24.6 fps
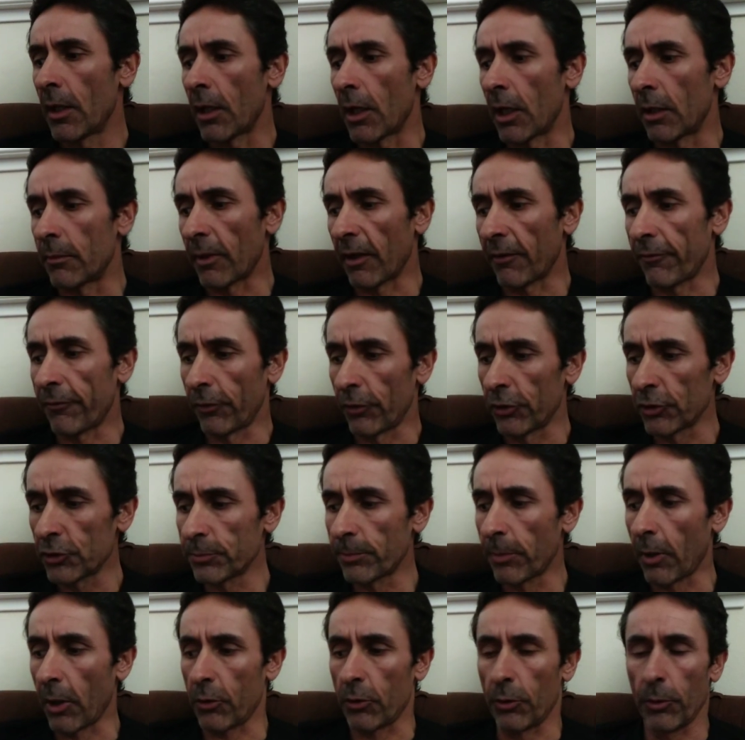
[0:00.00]
And my
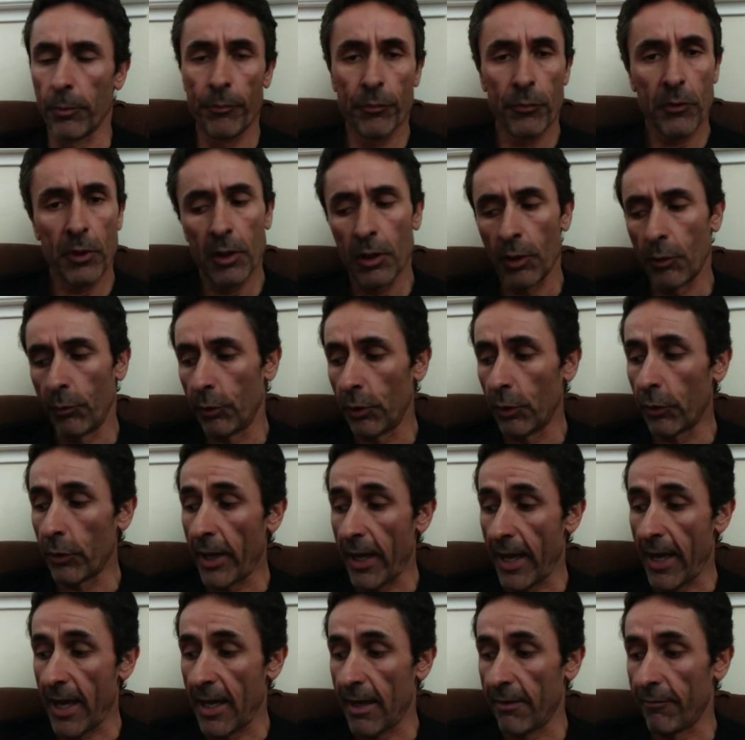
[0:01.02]
first bottle will
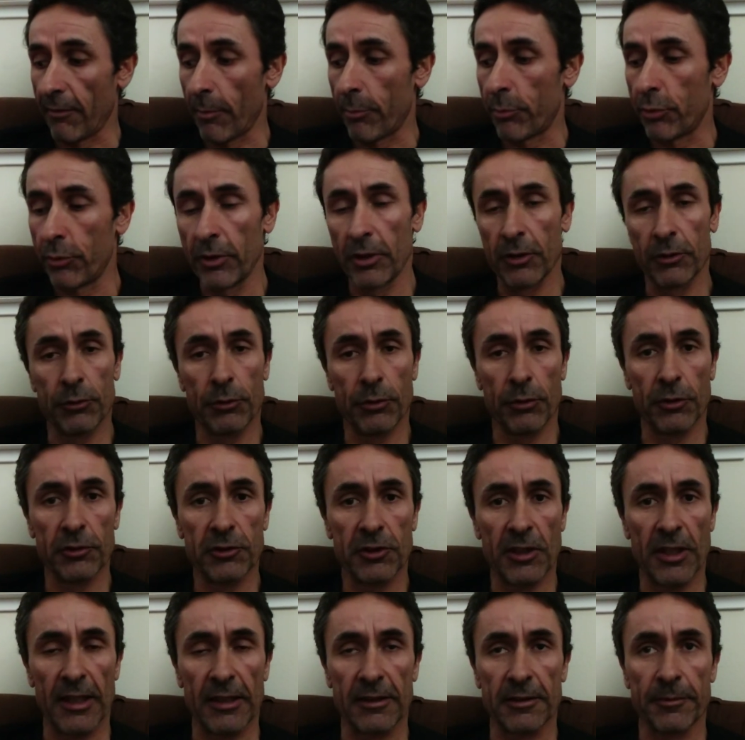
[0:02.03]
have a
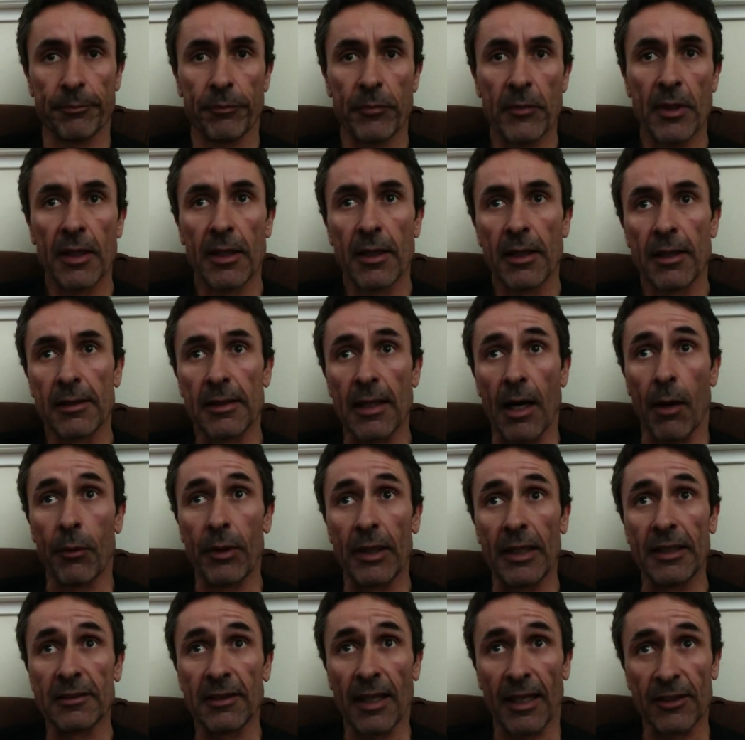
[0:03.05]
pre-endurance in it. Now,
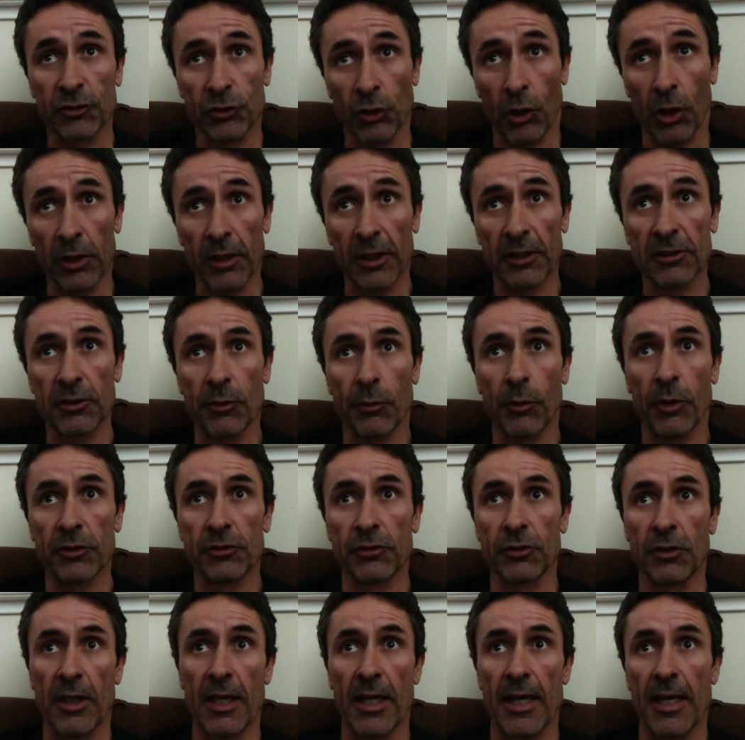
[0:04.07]
when it's as hot as it was
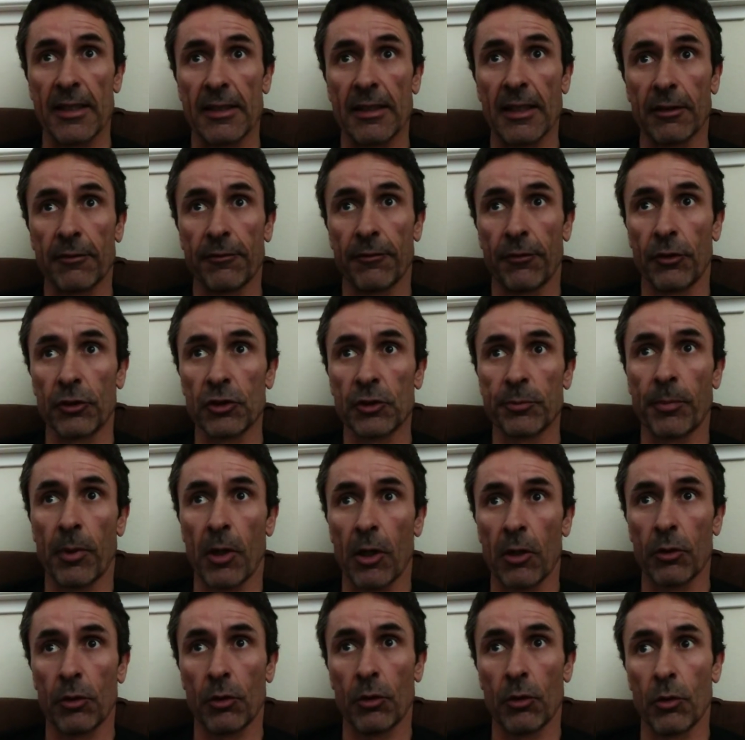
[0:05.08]
today, that first
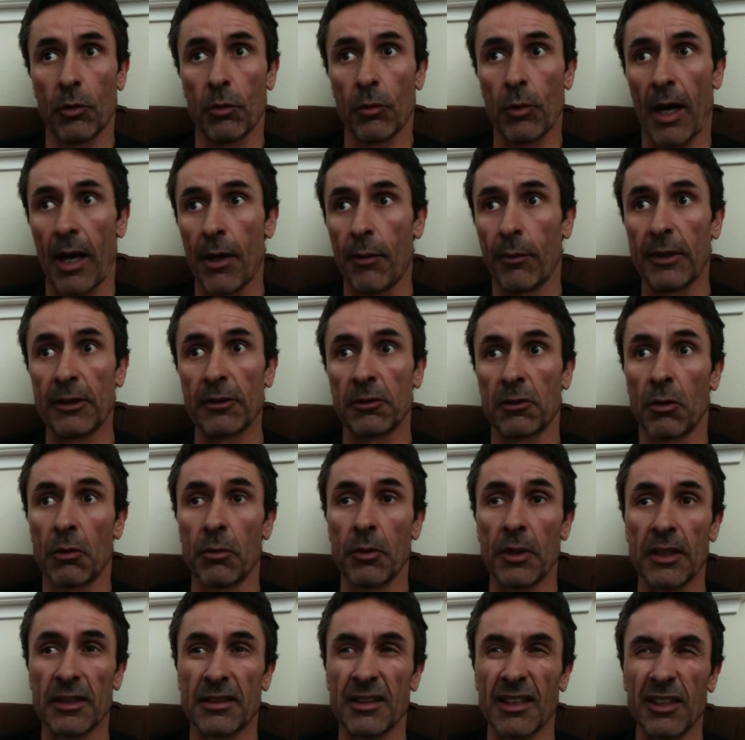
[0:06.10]
bottle, I went
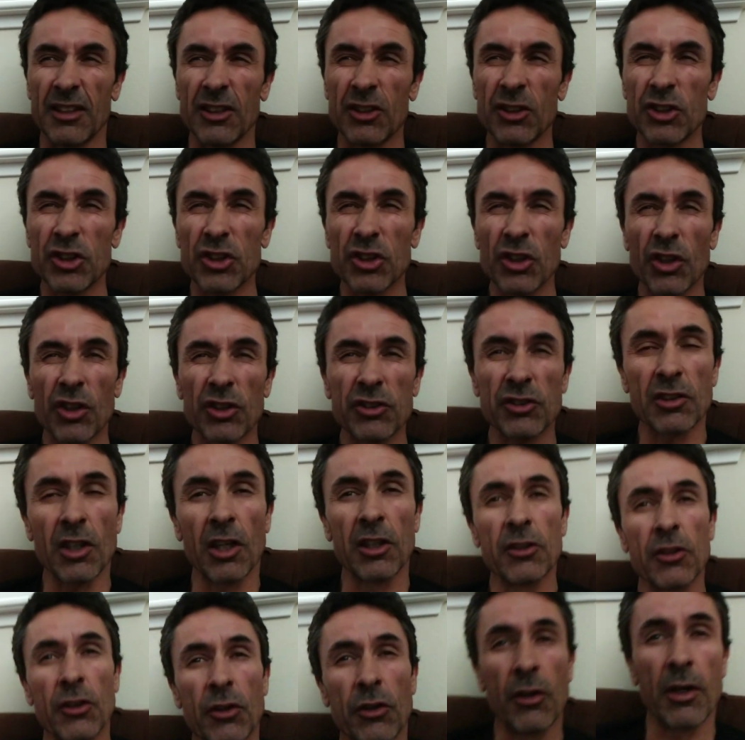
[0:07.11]
through it in just
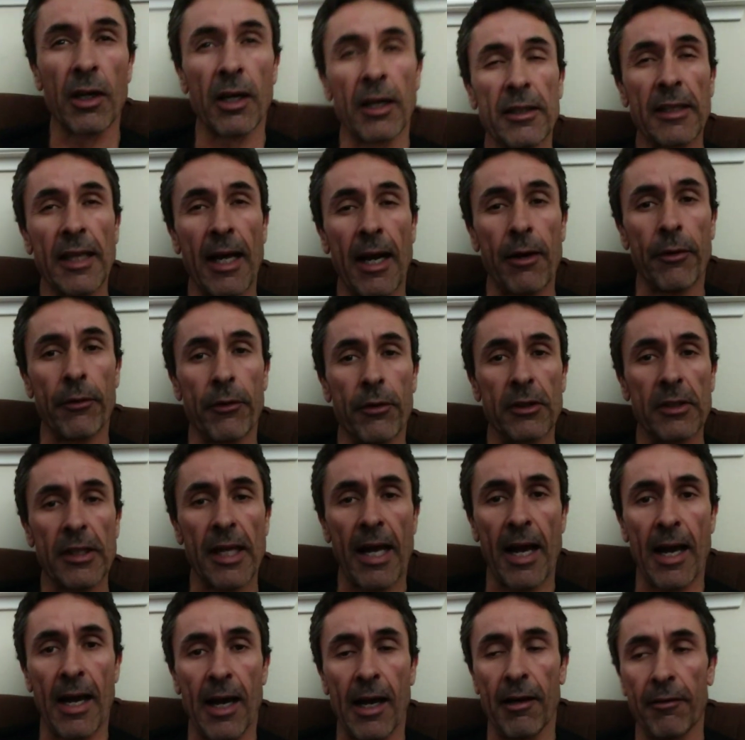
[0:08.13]
under an hour and a
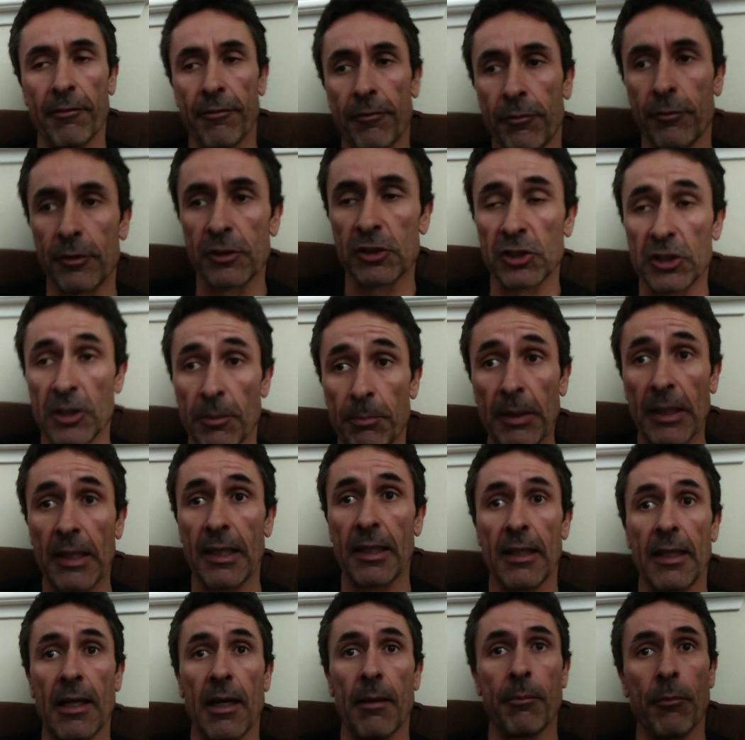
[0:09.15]
half, which
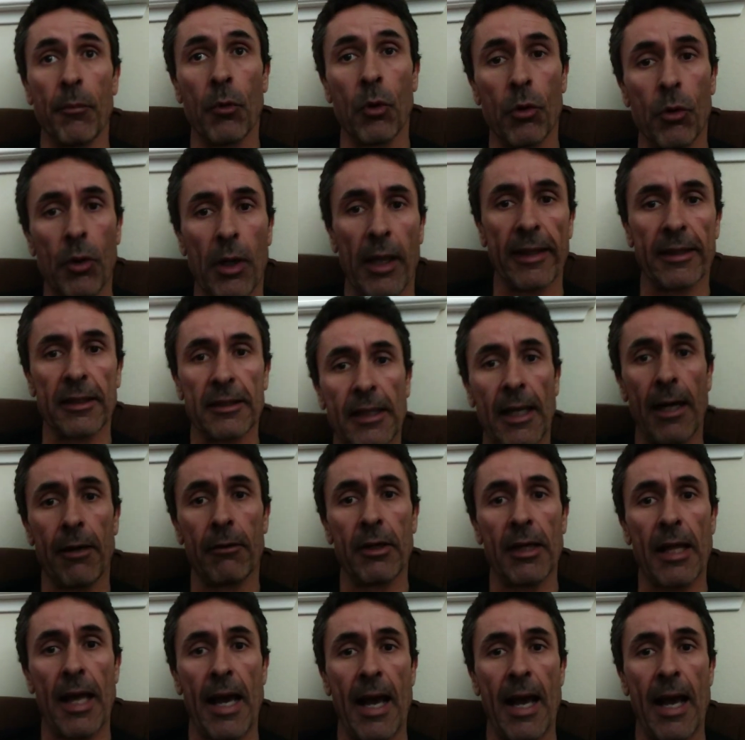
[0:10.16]
typically I'm more like an hour and a